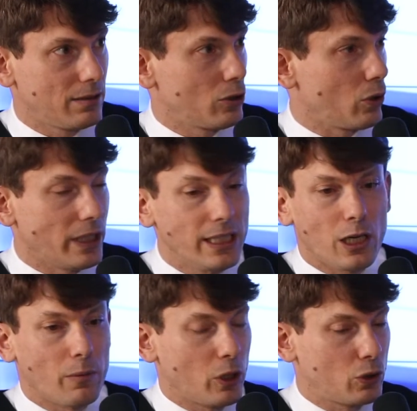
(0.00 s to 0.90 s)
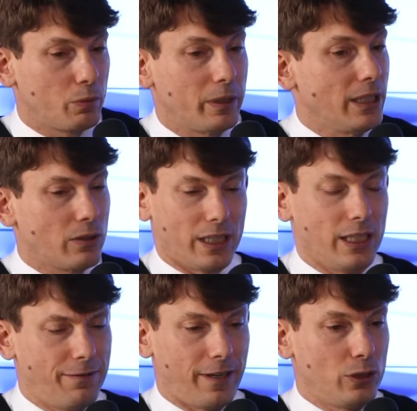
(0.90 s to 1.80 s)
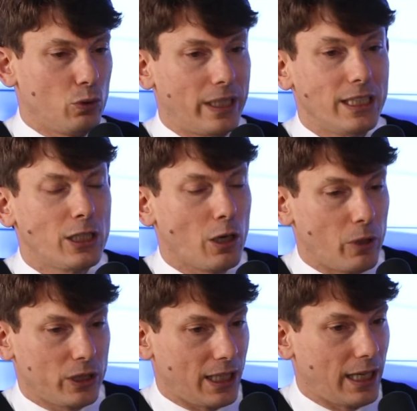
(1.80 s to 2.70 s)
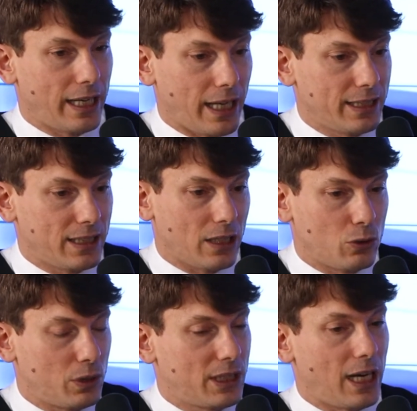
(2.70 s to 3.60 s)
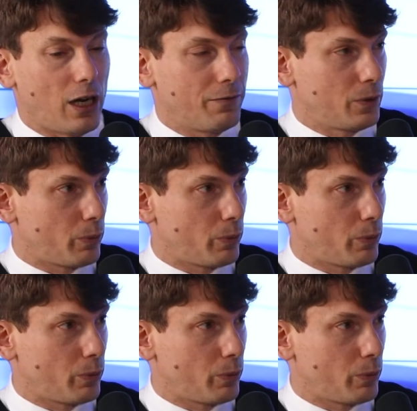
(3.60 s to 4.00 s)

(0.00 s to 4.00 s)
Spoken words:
You know, e-commerce would be okay. If I do an e-commerce and I start to sell a few